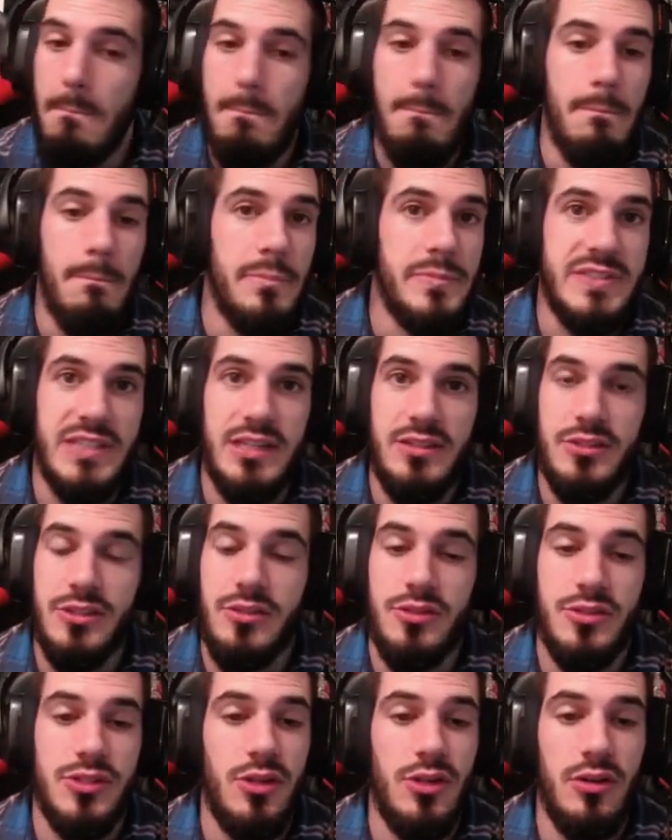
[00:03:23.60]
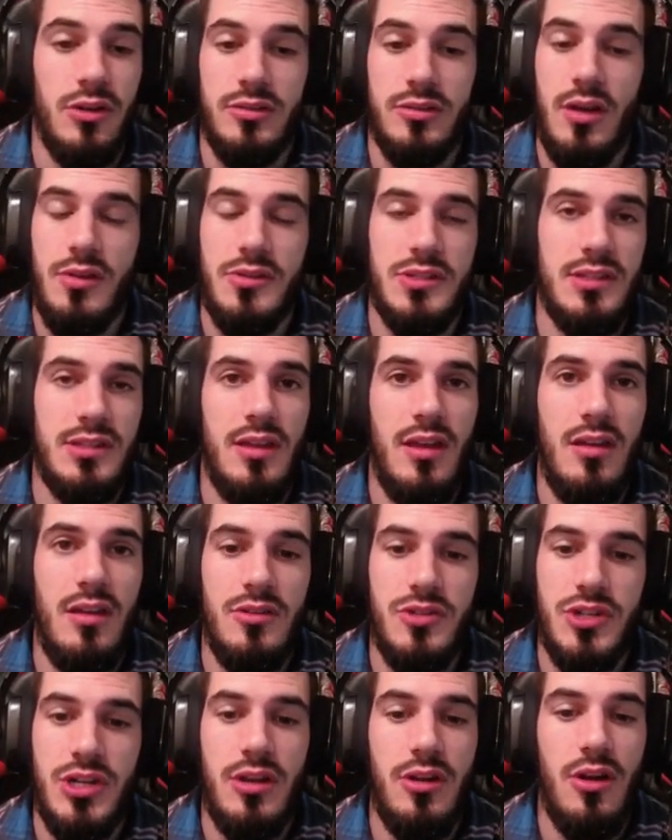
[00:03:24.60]
since they're so close to your
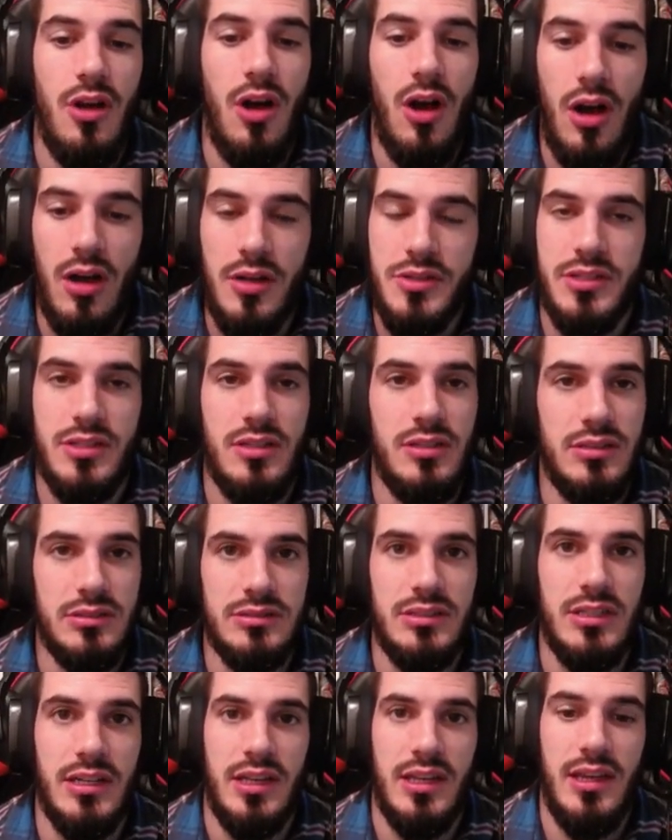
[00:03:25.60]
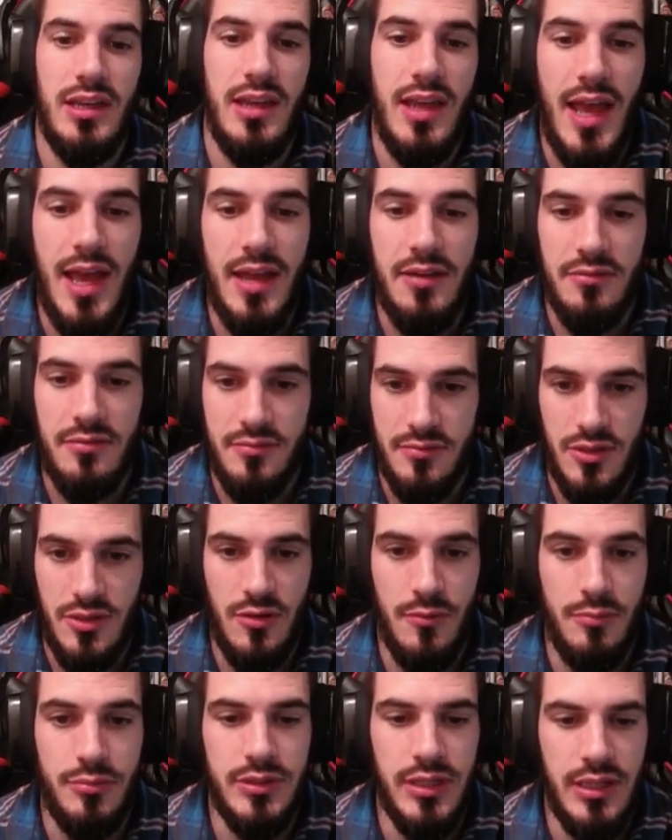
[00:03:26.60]
energy, you're also looking at
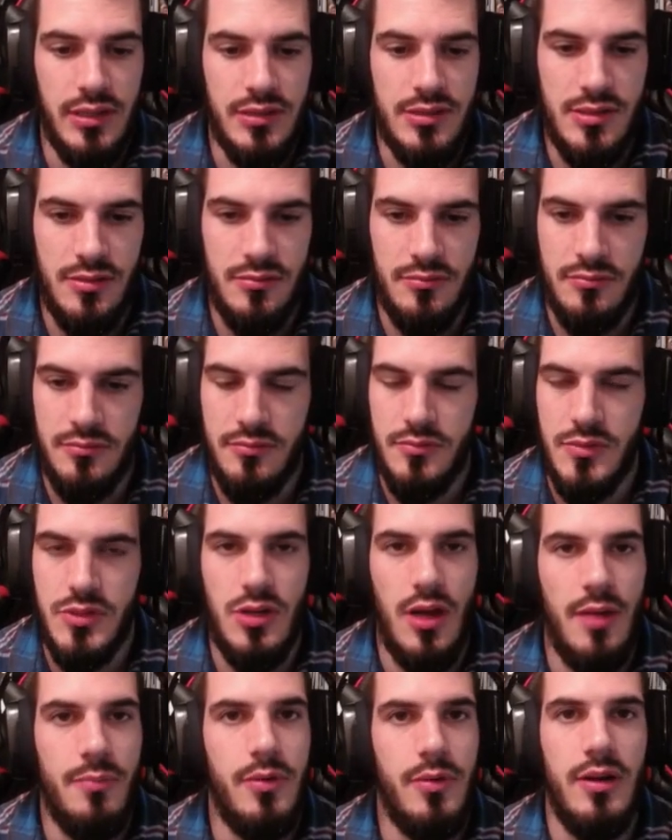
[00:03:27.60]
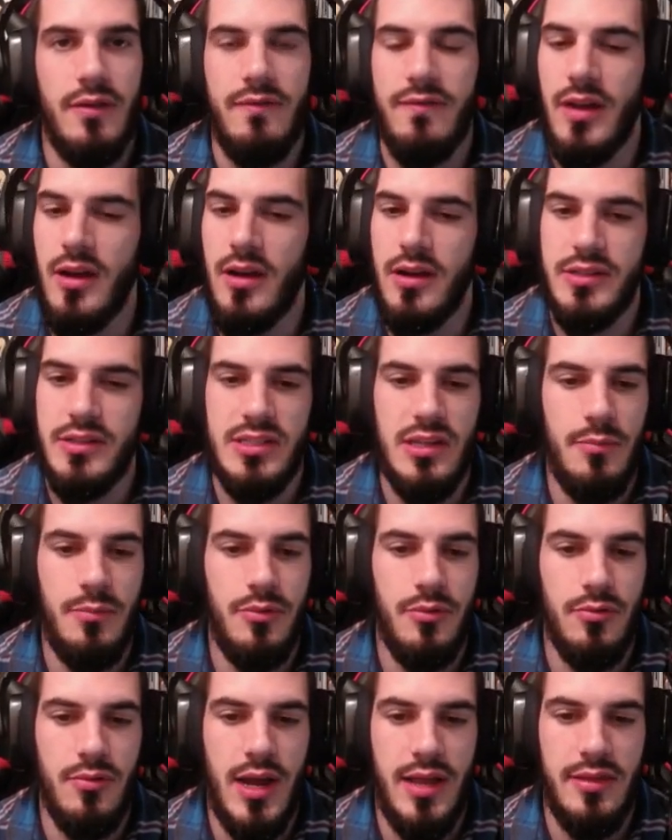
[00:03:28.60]
your bleeds. So I put it very
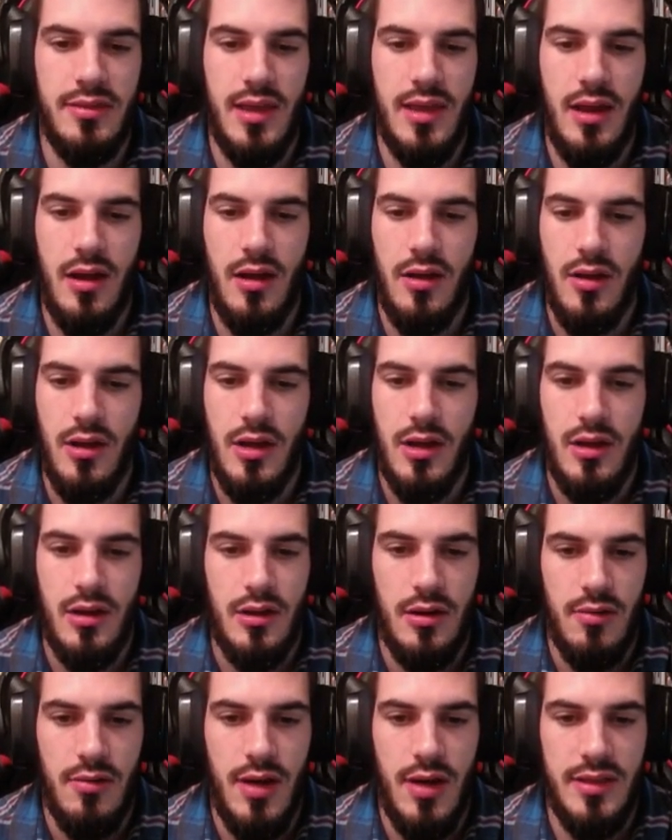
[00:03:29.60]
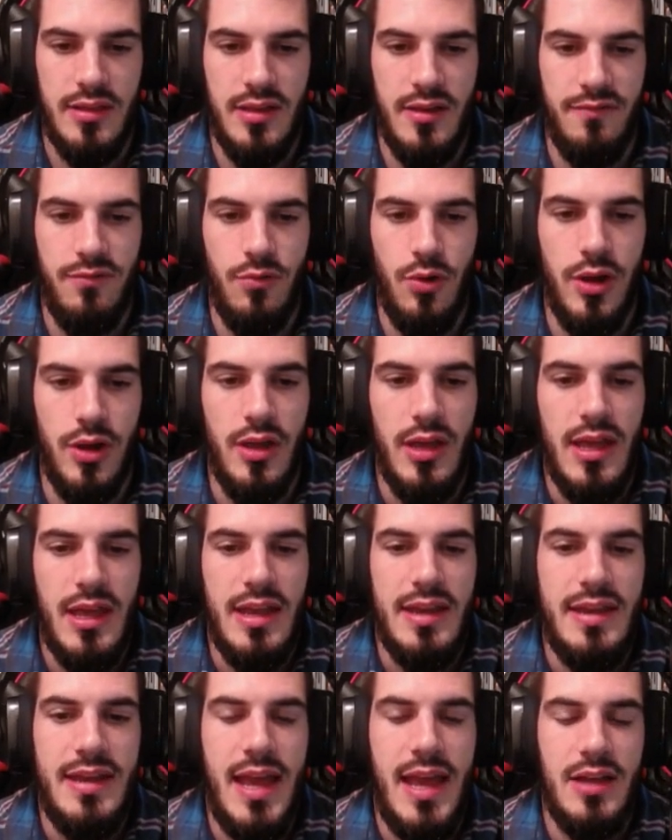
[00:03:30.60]
simple right there for you.
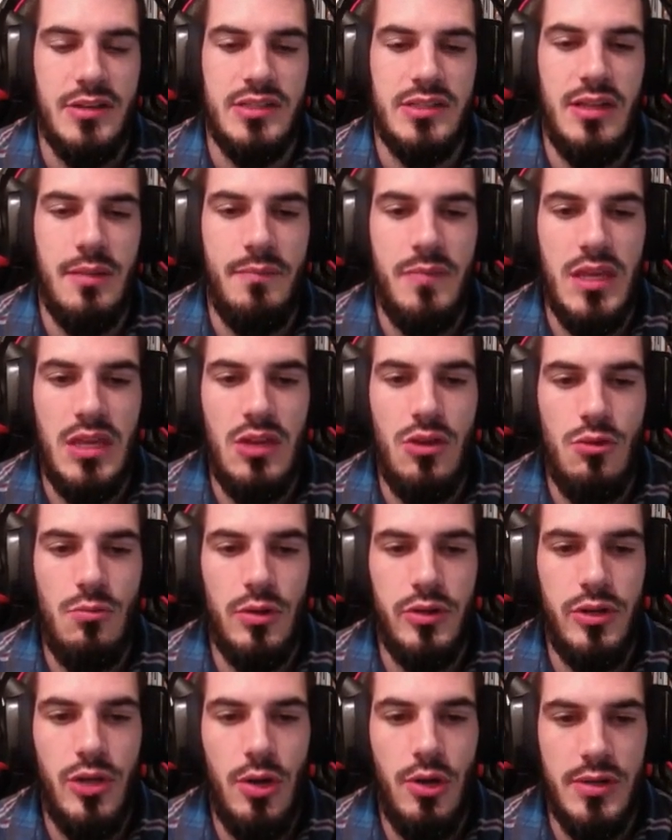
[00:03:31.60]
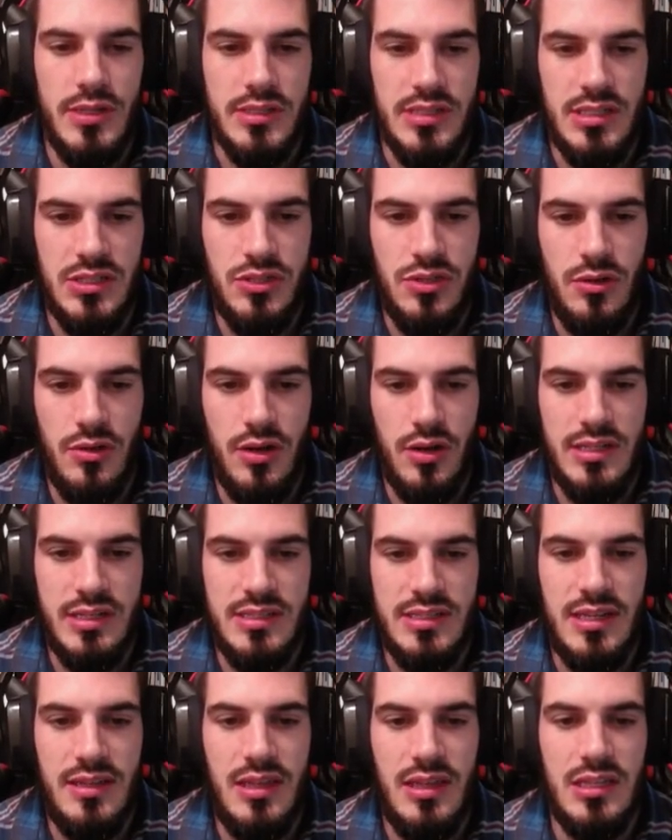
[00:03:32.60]
Now, something you will notice is you're going to
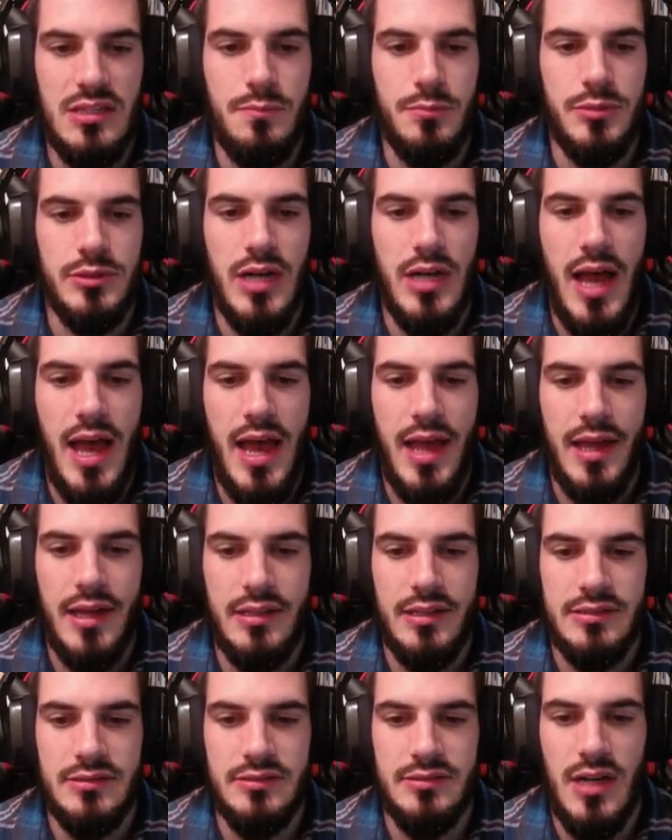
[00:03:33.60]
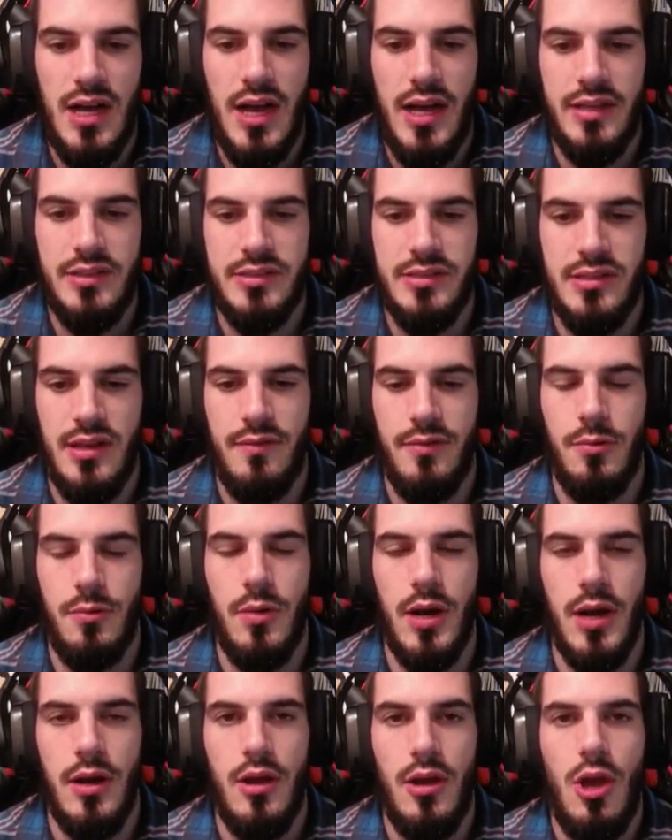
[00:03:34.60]
see these black lines
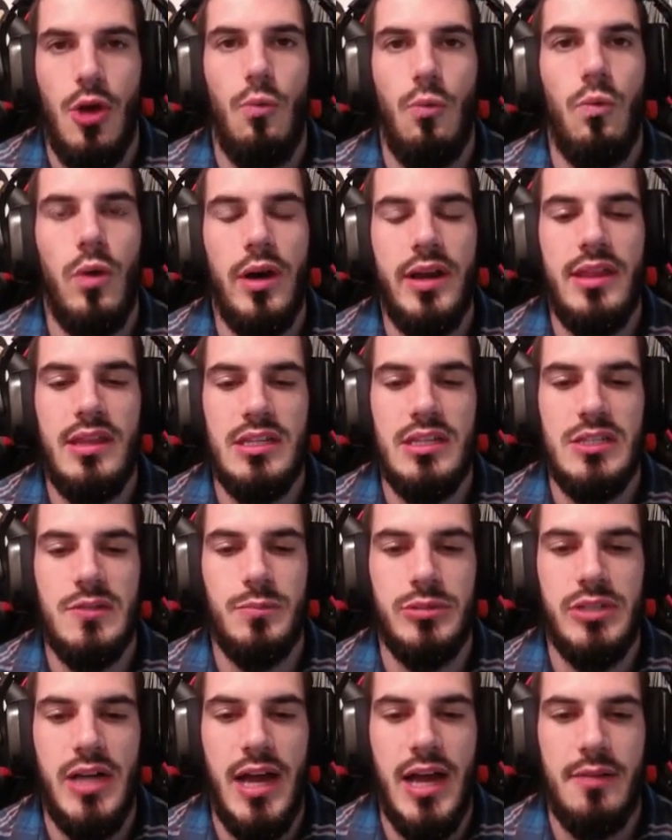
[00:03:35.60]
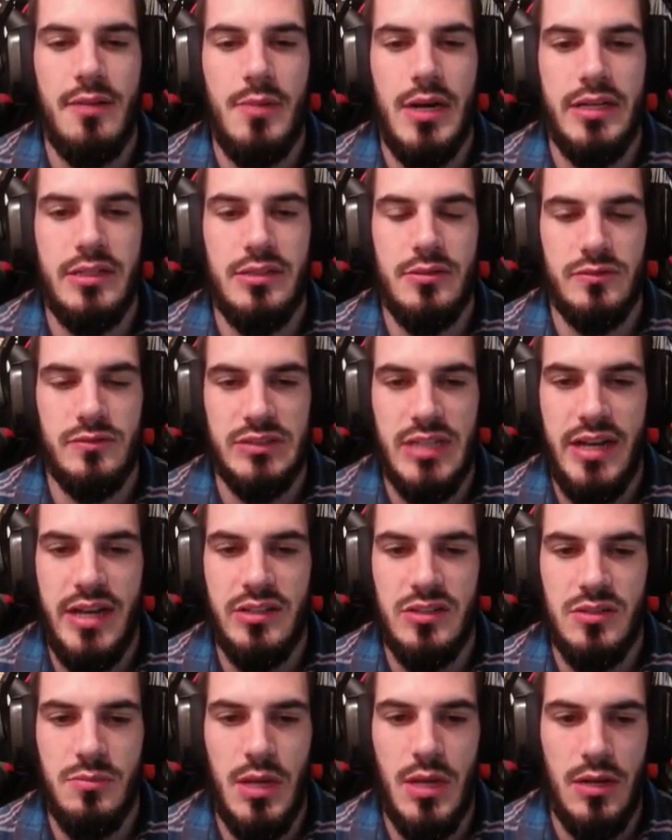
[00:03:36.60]
everywhere. What do these black
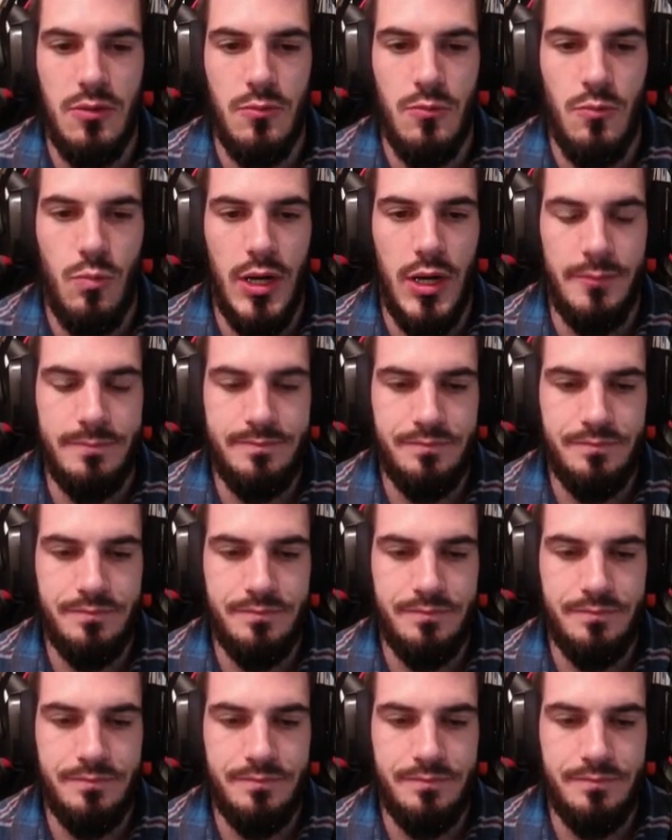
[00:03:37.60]
lines mean? Well,